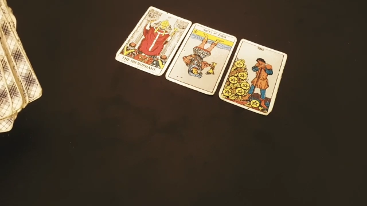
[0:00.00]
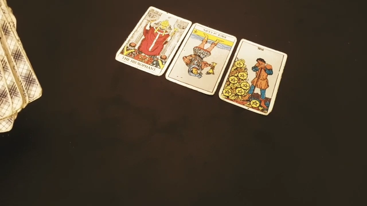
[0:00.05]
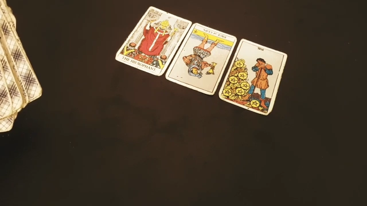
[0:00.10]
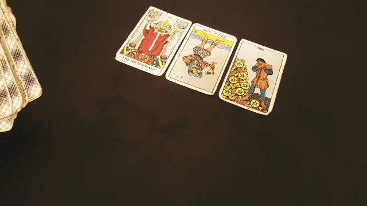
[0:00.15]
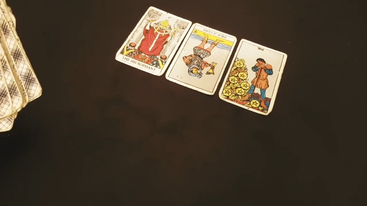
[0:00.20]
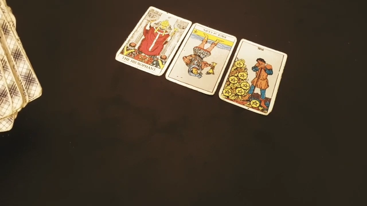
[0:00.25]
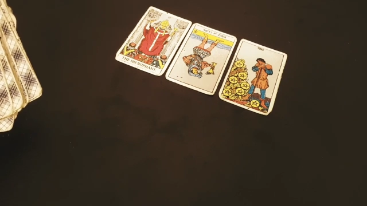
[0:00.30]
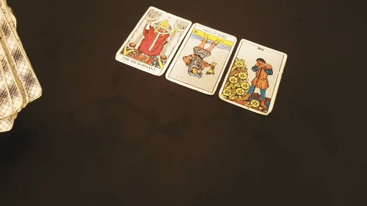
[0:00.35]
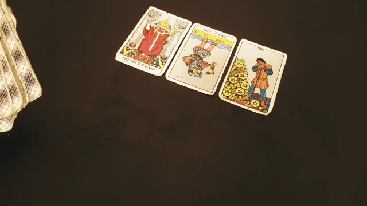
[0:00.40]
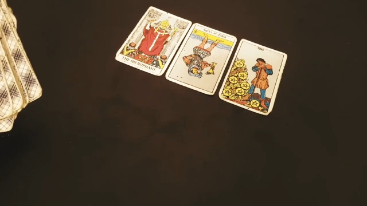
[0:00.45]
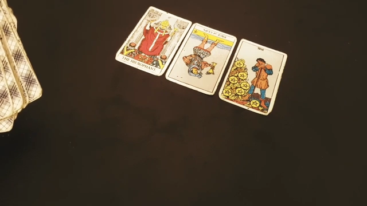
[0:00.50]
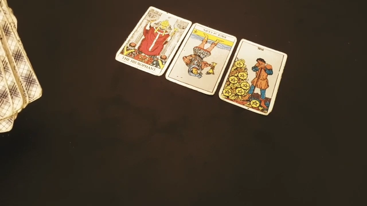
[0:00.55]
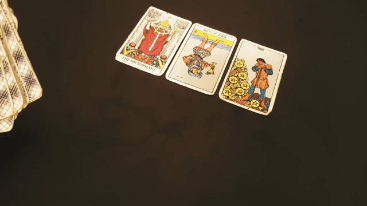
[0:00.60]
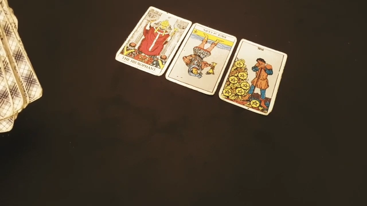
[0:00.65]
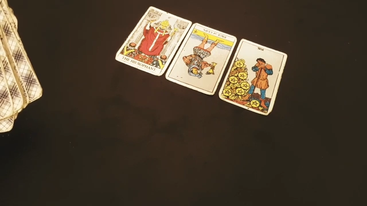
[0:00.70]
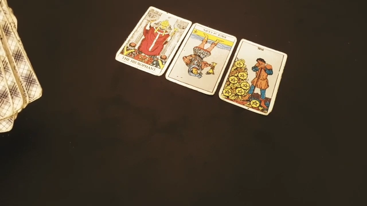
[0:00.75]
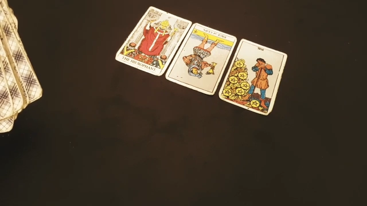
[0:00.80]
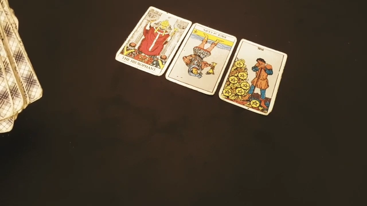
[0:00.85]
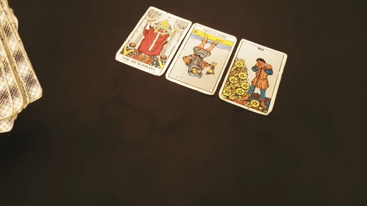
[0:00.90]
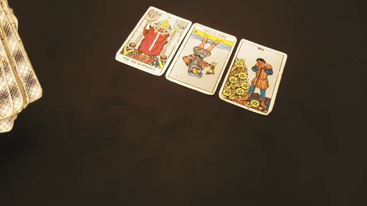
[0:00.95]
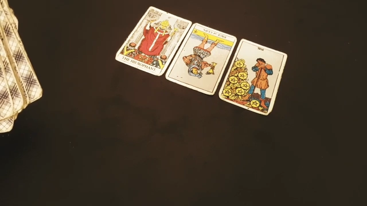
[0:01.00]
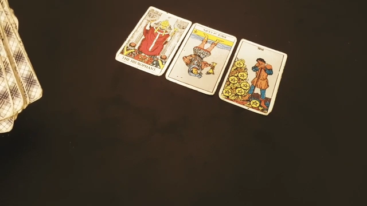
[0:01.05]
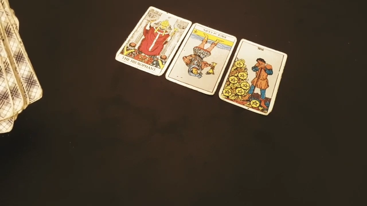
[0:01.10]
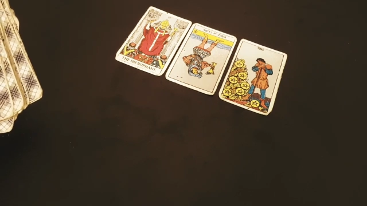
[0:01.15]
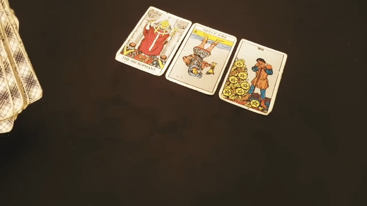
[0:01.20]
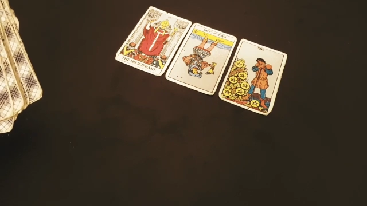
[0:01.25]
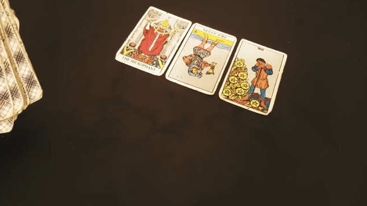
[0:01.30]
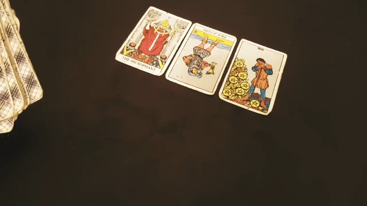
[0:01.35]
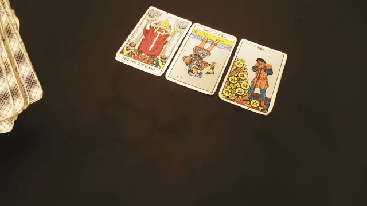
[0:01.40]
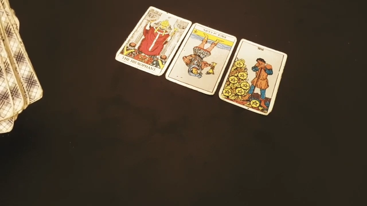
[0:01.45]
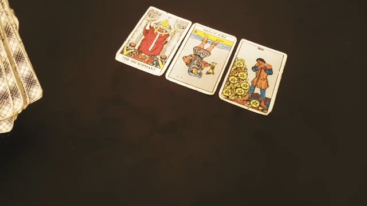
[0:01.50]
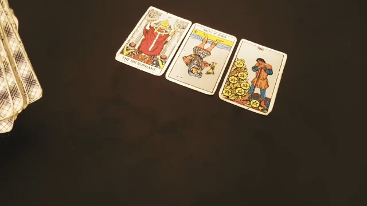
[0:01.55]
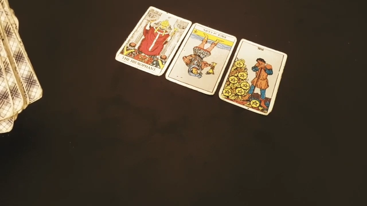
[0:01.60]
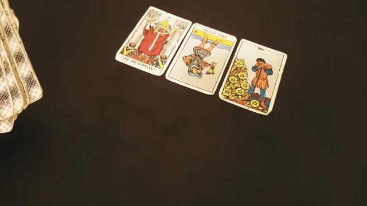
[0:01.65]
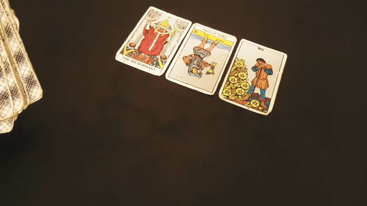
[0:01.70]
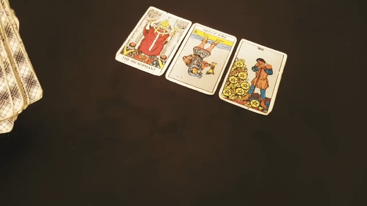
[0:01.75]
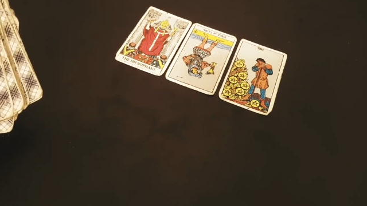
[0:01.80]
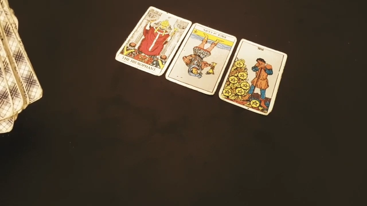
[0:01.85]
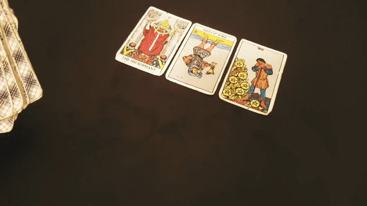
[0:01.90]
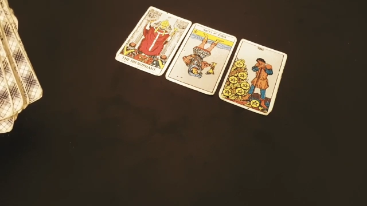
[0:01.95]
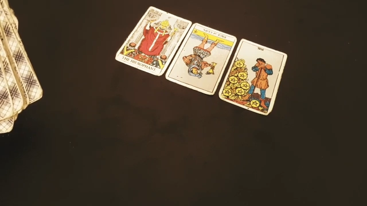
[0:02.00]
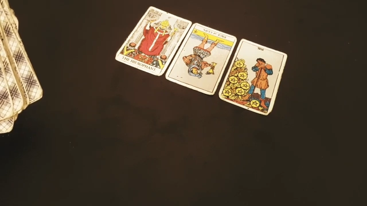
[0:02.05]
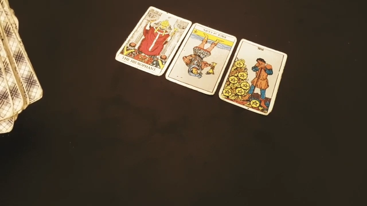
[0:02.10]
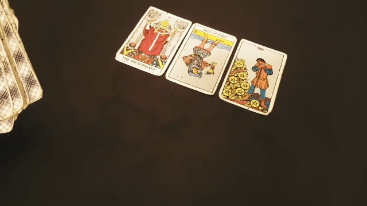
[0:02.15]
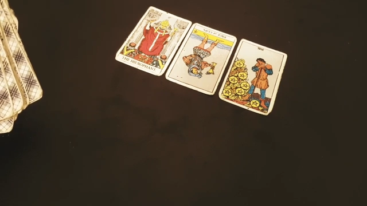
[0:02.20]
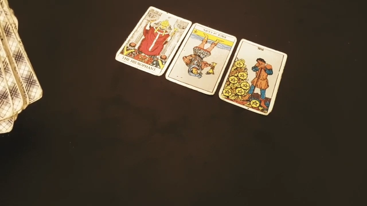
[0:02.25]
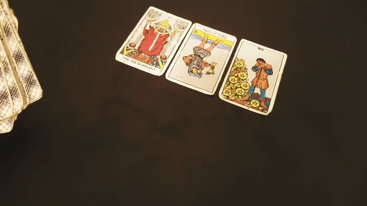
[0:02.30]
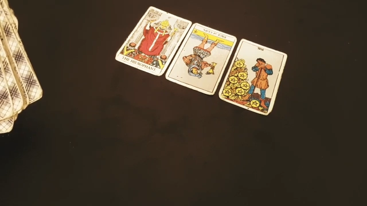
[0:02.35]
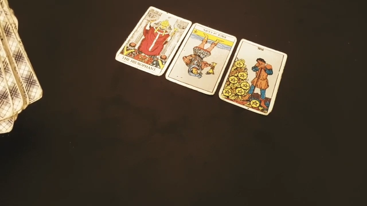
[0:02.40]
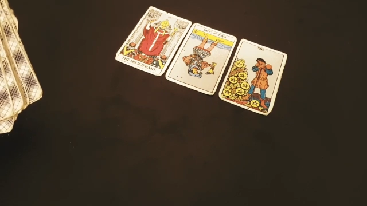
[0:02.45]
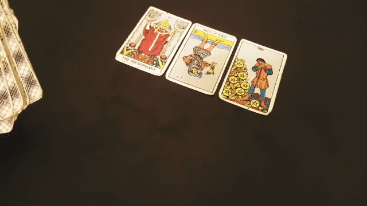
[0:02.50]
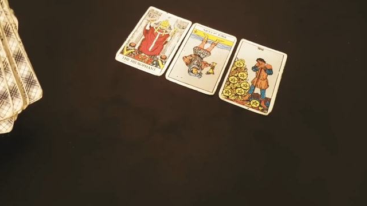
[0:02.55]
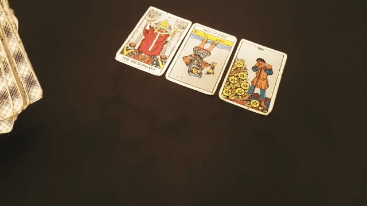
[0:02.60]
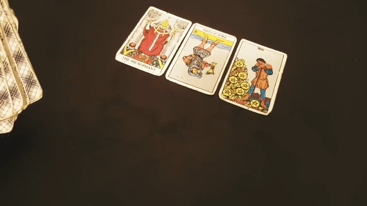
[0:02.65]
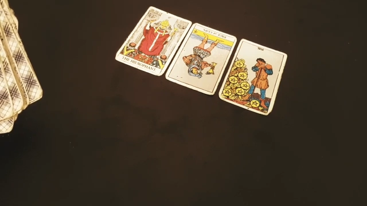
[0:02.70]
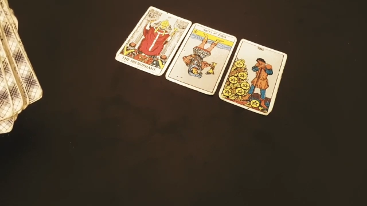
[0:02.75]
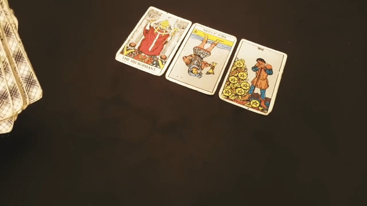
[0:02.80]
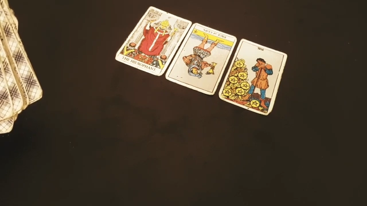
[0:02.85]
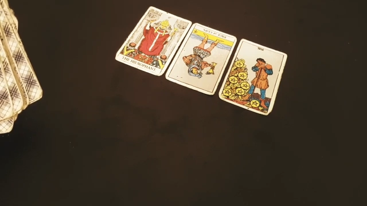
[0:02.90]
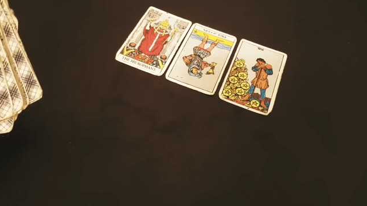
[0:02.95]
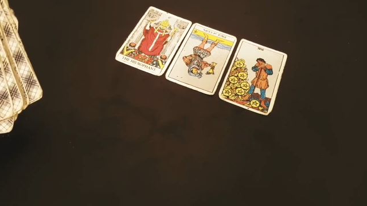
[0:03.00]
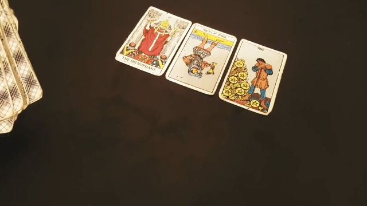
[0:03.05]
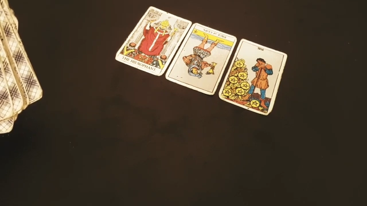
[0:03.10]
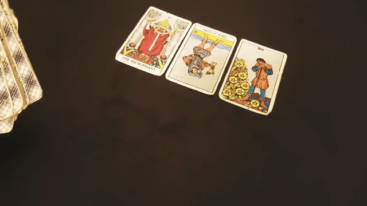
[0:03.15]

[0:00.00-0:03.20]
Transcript: (no speaker visible)